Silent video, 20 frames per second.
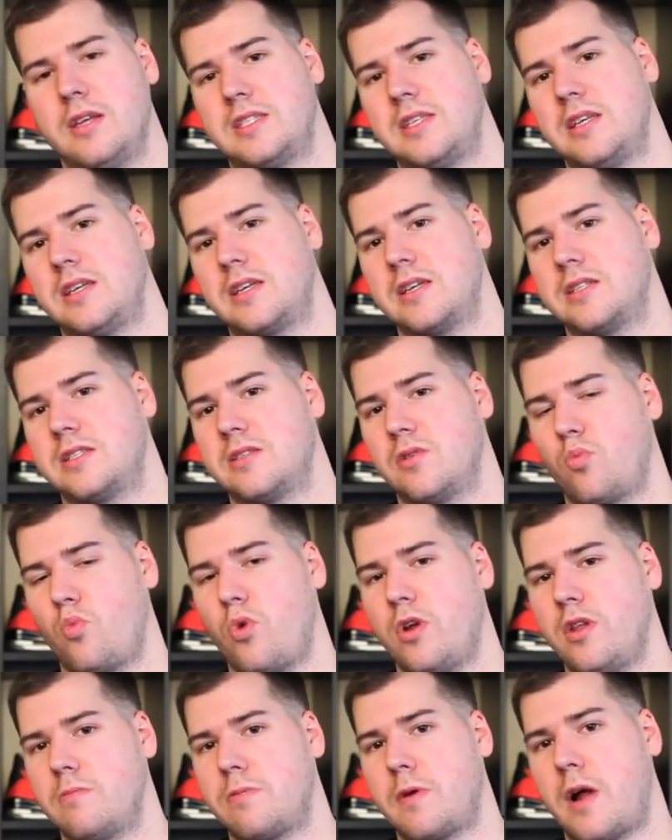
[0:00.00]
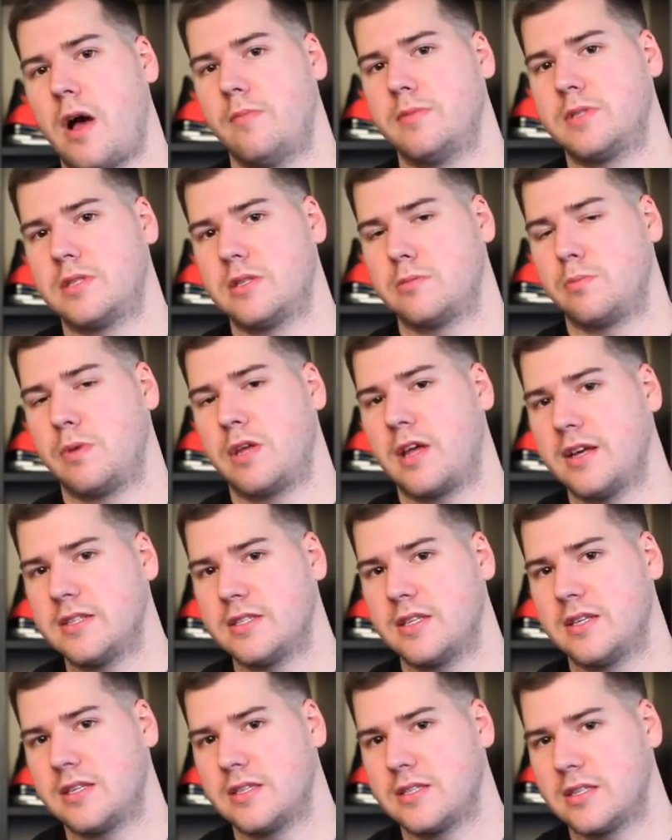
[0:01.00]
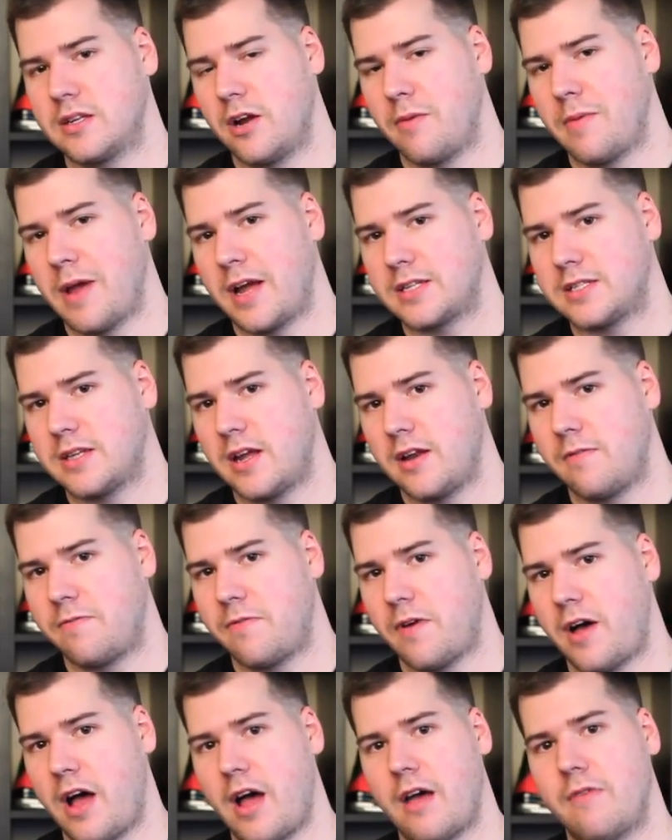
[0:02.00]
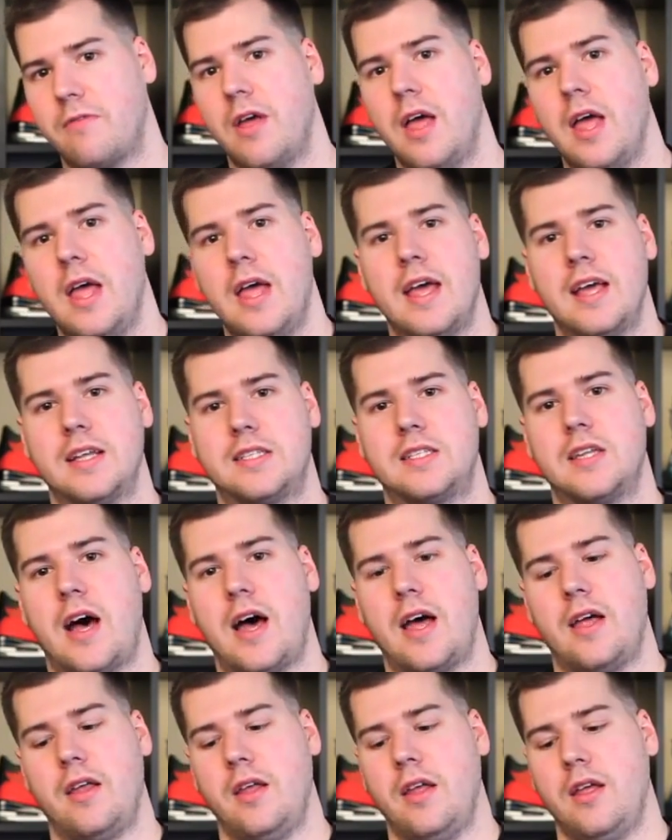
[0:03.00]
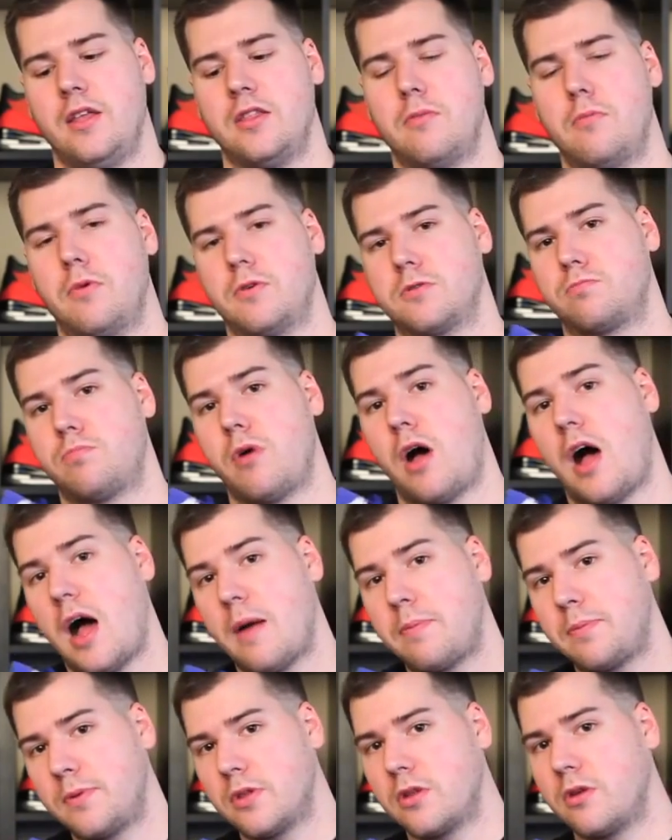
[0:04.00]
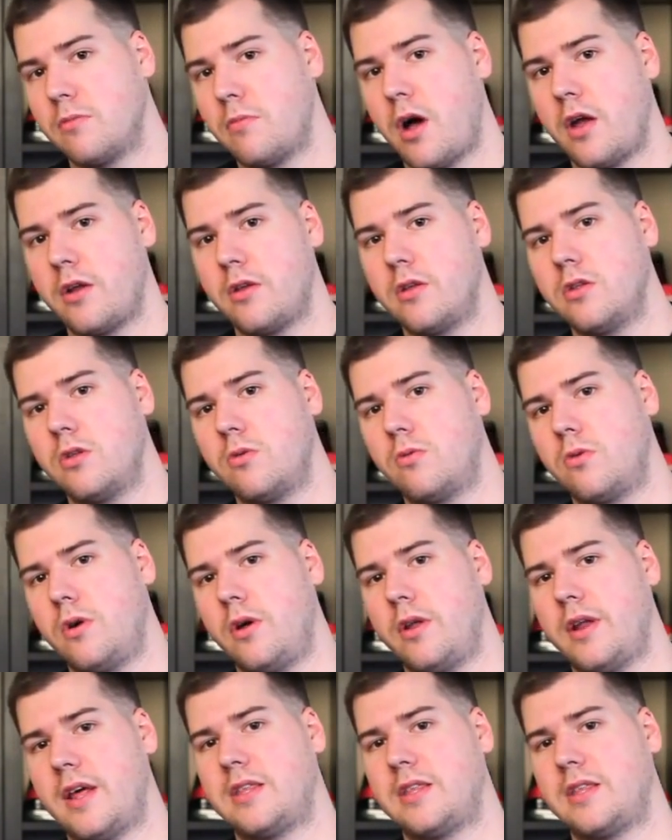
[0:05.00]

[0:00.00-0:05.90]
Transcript: Because one of the problems is because this is an Airmax 95, it's not the most popular model in the world.